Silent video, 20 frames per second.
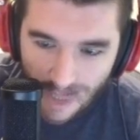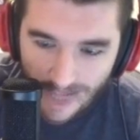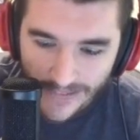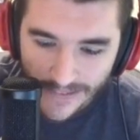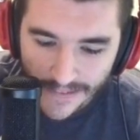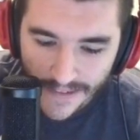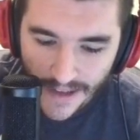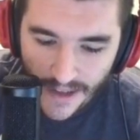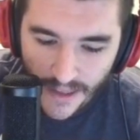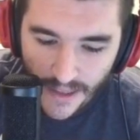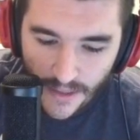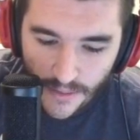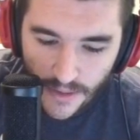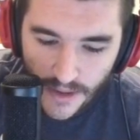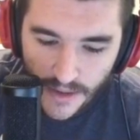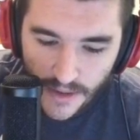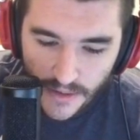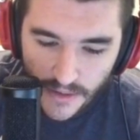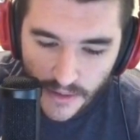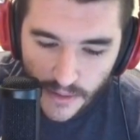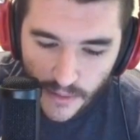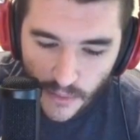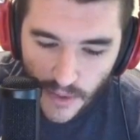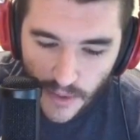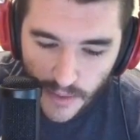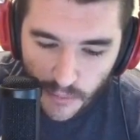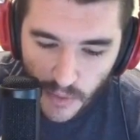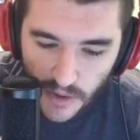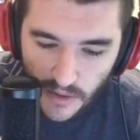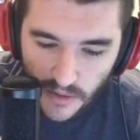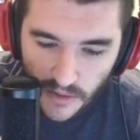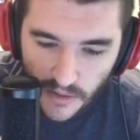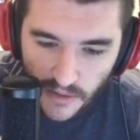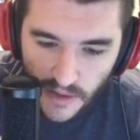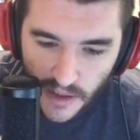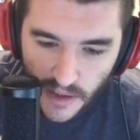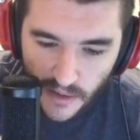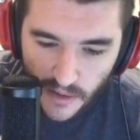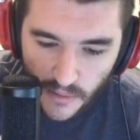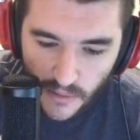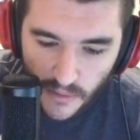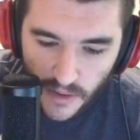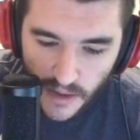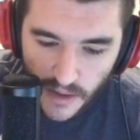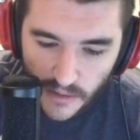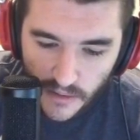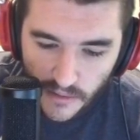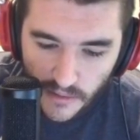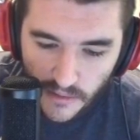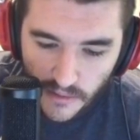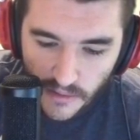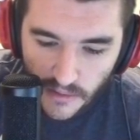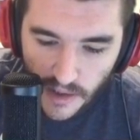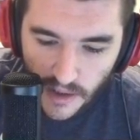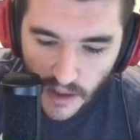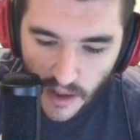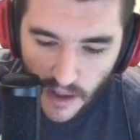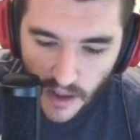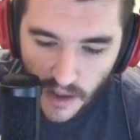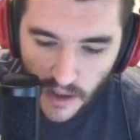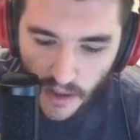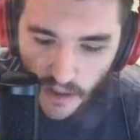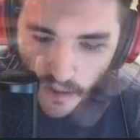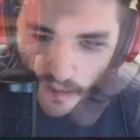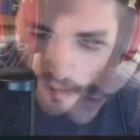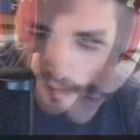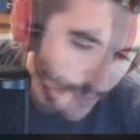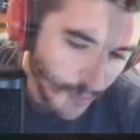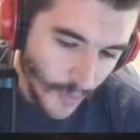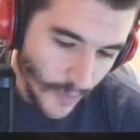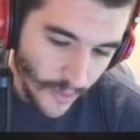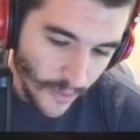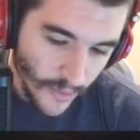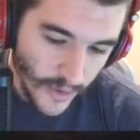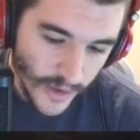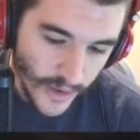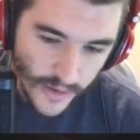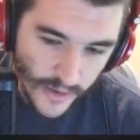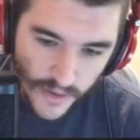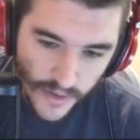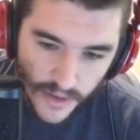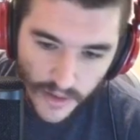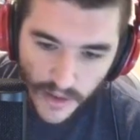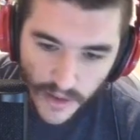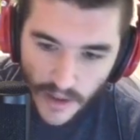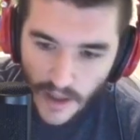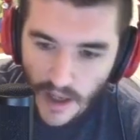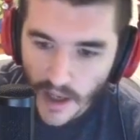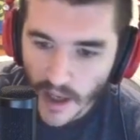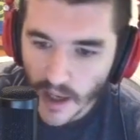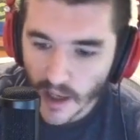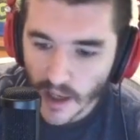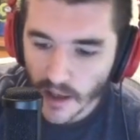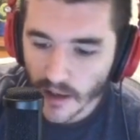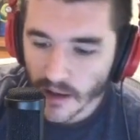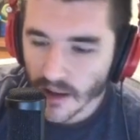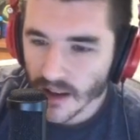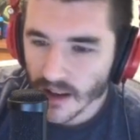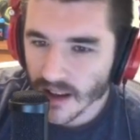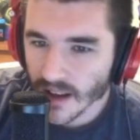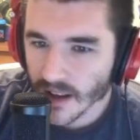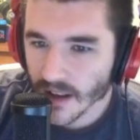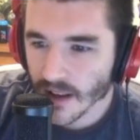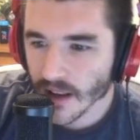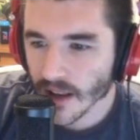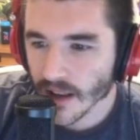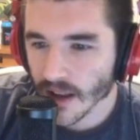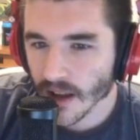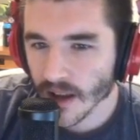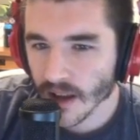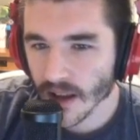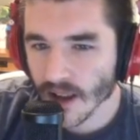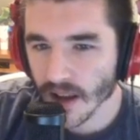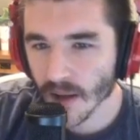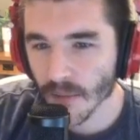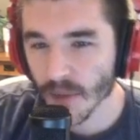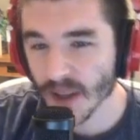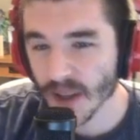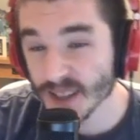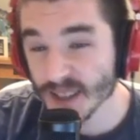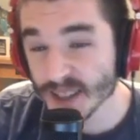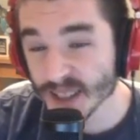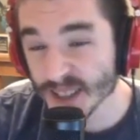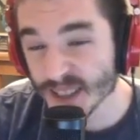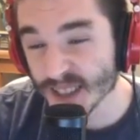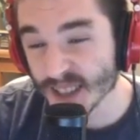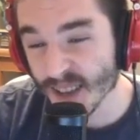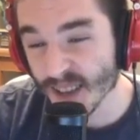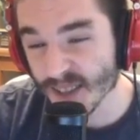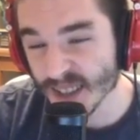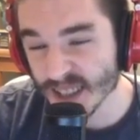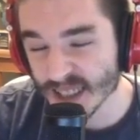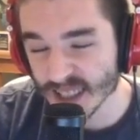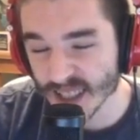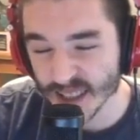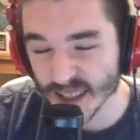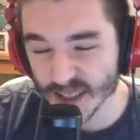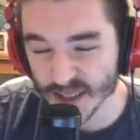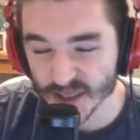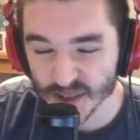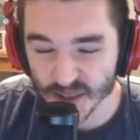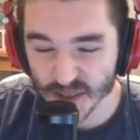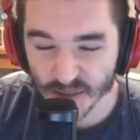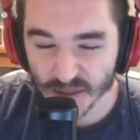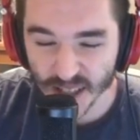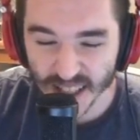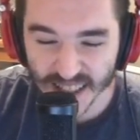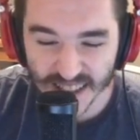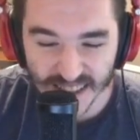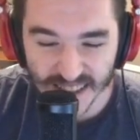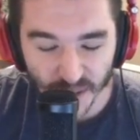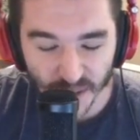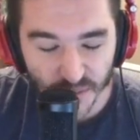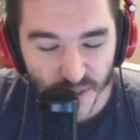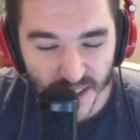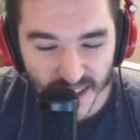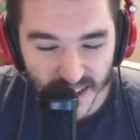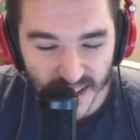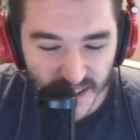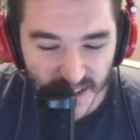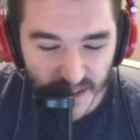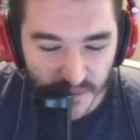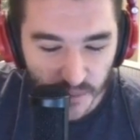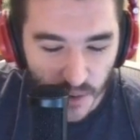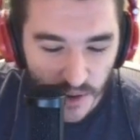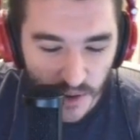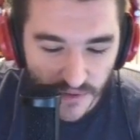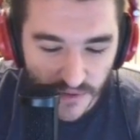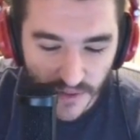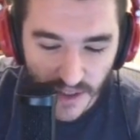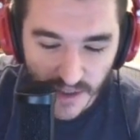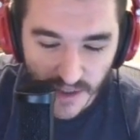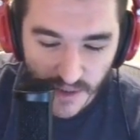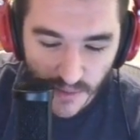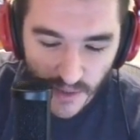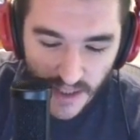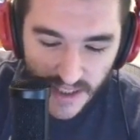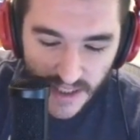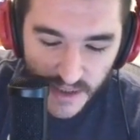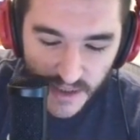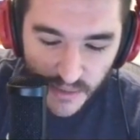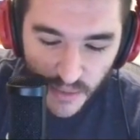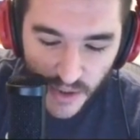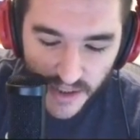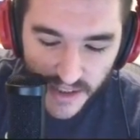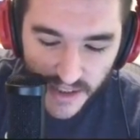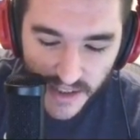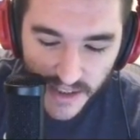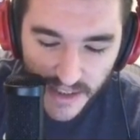Death Rattle weapon, Death Rattle guy. Probably just want the guy. But he's at 17, so I'm kind of tempted to just push face with Ashbringer.